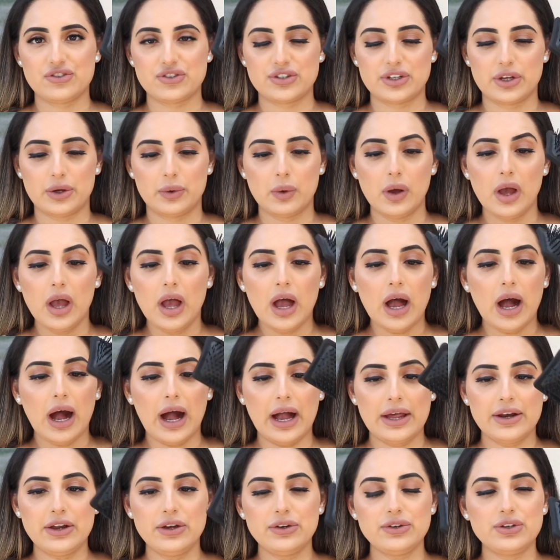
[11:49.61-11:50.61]
So
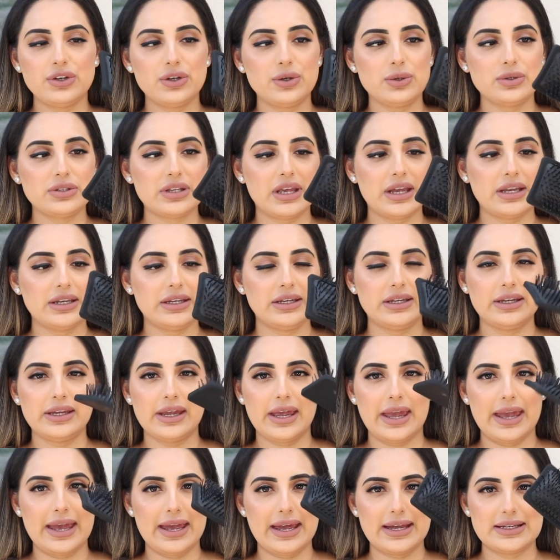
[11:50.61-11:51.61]
I don't use any
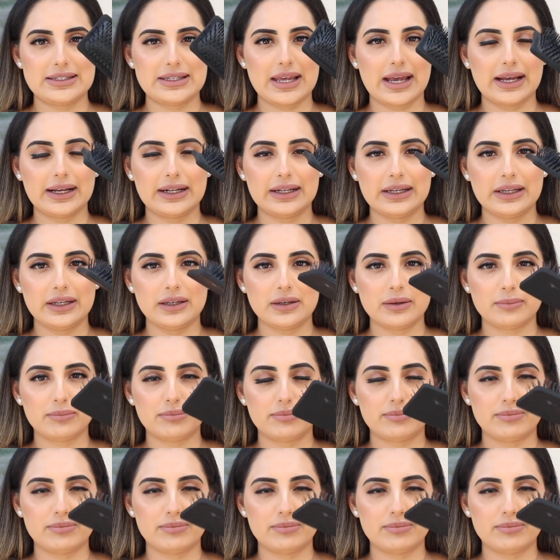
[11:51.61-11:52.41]
hair tangling,